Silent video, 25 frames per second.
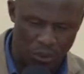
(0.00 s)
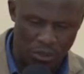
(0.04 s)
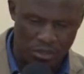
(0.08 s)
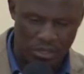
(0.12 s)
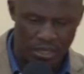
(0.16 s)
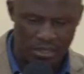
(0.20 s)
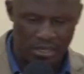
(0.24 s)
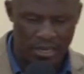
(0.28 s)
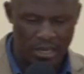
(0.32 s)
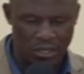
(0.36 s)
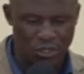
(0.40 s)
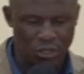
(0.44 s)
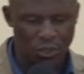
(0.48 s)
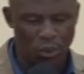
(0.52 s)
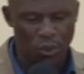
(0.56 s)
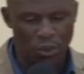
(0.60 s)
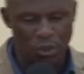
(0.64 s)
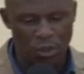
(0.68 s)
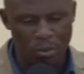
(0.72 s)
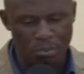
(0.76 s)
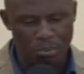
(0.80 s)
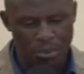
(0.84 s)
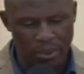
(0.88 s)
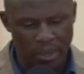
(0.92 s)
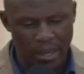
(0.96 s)
Because as I told
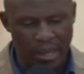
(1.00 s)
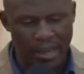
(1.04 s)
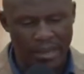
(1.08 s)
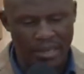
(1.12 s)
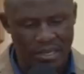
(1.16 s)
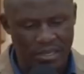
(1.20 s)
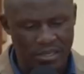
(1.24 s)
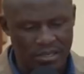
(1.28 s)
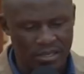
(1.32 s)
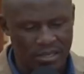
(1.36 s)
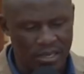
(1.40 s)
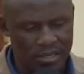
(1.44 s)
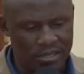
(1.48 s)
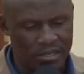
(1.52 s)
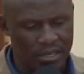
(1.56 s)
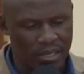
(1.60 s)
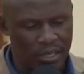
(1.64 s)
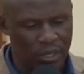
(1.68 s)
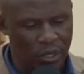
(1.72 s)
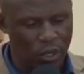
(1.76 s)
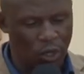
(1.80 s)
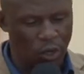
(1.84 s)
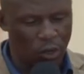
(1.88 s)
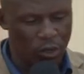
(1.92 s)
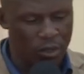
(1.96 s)
you, prayer is
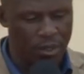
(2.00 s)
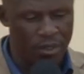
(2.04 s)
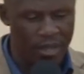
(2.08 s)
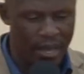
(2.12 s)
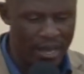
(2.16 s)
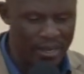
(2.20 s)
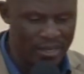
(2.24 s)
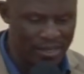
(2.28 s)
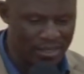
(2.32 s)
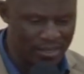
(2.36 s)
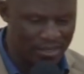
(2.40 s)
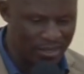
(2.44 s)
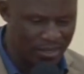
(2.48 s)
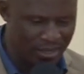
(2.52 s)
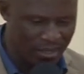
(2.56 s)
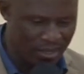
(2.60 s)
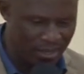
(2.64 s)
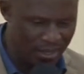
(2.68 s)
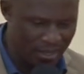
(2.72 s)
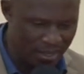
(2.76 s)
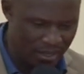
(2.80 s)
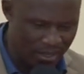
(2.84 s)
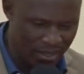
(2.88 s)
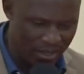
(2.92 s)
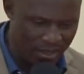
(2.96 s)
easily caught than,
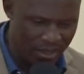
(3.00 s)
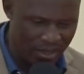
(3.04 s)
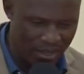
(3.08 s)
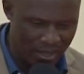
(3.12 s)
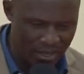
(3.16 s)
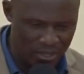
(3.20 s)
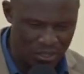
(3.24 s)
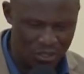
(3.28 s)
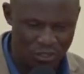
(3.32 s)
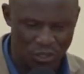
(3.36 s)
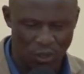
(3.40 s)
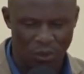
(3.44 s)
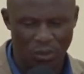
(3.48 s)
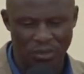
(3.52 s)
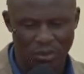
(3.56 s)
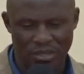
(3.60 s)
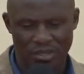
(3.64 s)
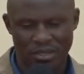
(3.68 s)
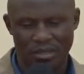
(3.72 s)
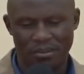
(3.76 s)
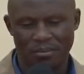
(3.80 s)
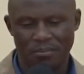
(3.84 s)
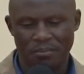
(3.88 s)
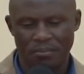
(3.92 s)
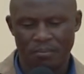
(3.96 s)
than
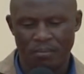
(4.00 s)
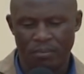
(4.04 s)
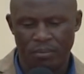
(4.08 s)
taught.